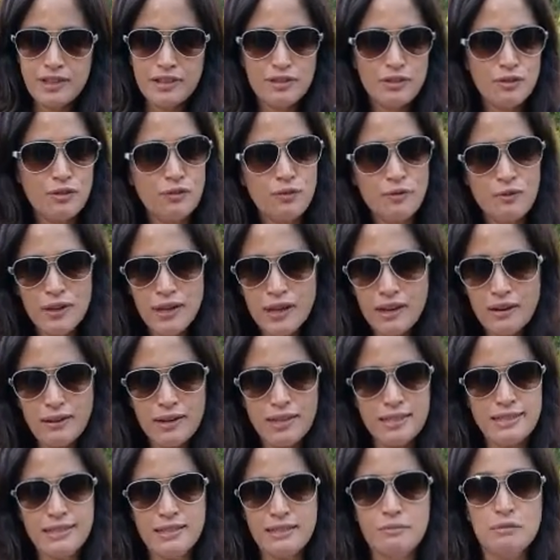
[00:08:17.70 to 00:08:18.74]
They're
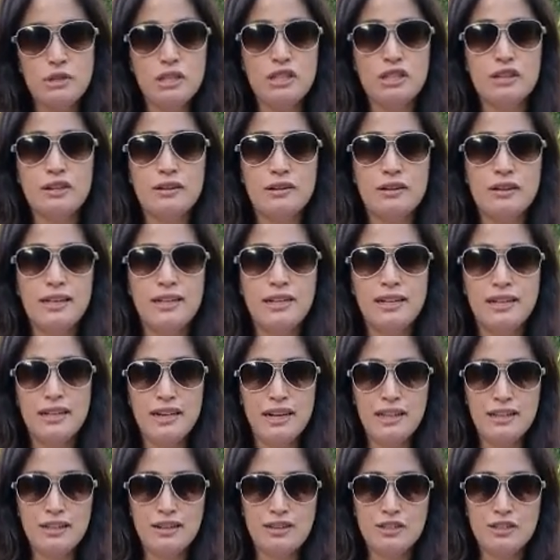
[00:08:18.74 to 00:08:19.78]
very similar in
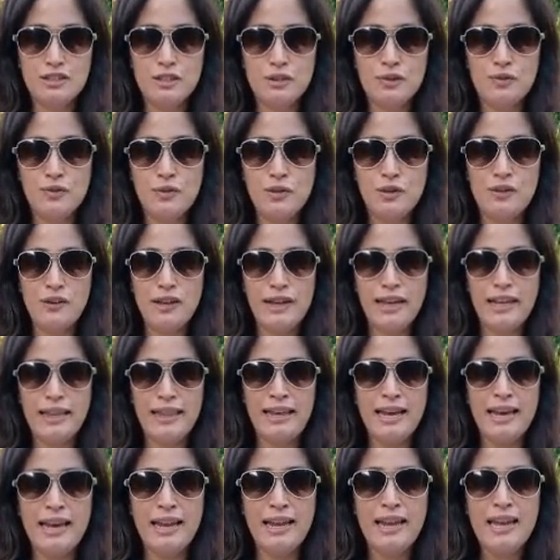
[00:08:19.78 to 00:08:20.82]
color, so hopefully you're getting
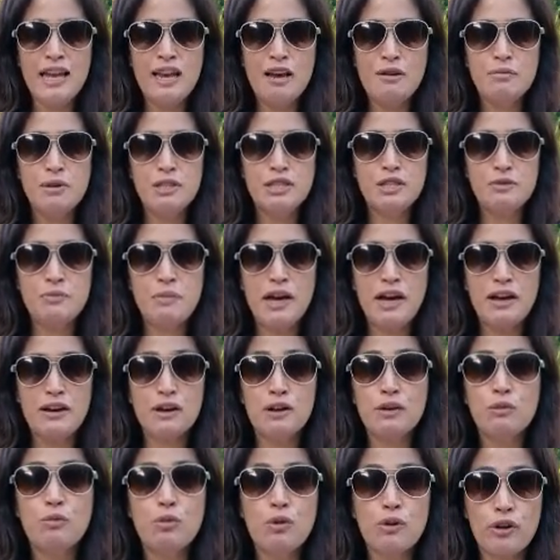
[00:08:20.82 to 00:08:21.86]
that. But it's about
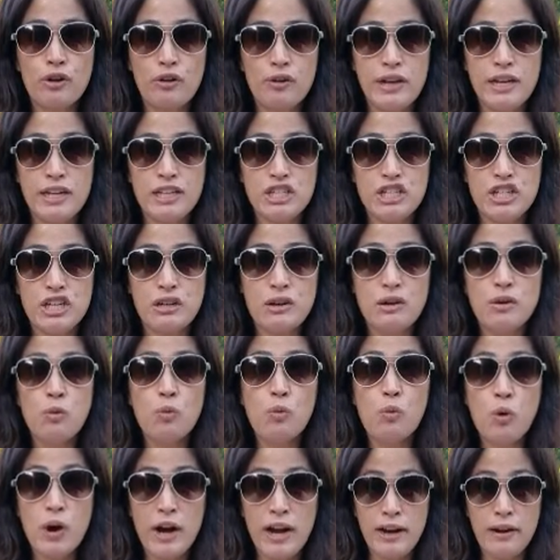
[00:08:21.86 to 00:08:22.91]
a 1/4 inch
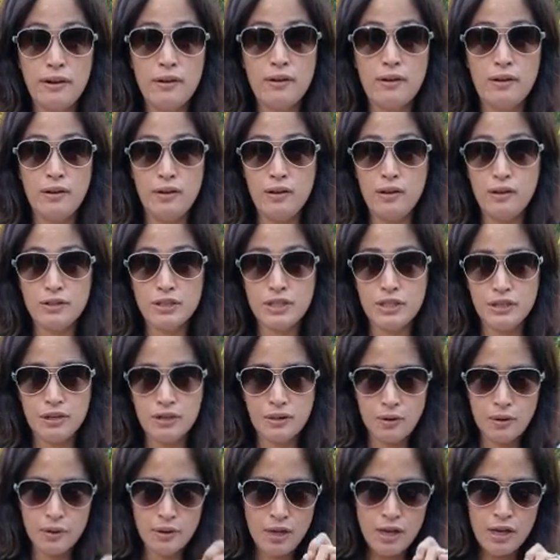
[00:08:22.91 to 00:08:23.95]
wider
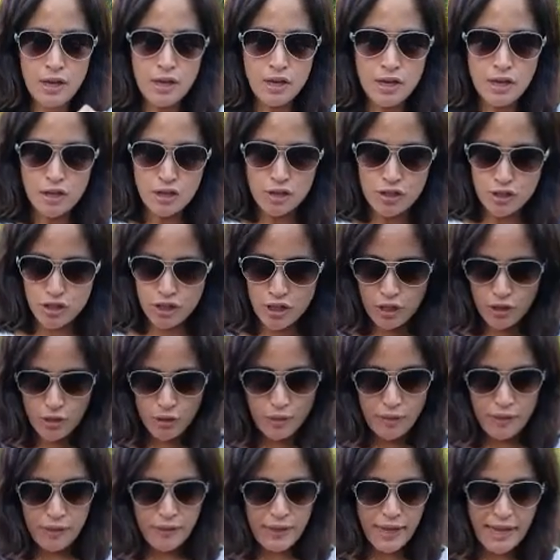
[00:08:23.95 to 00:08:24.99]
also.
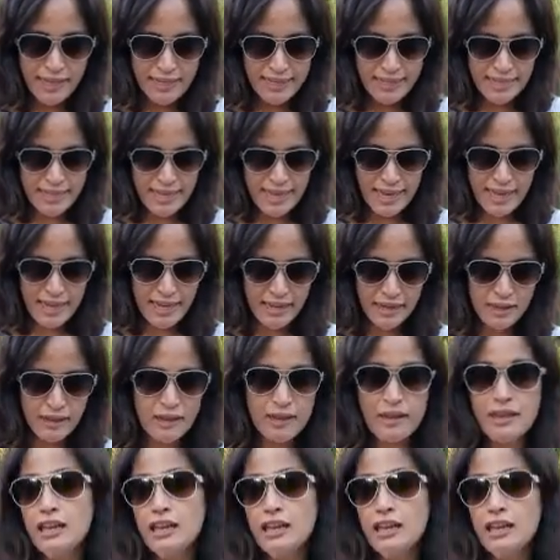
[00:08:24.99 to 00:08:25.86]
So that's that.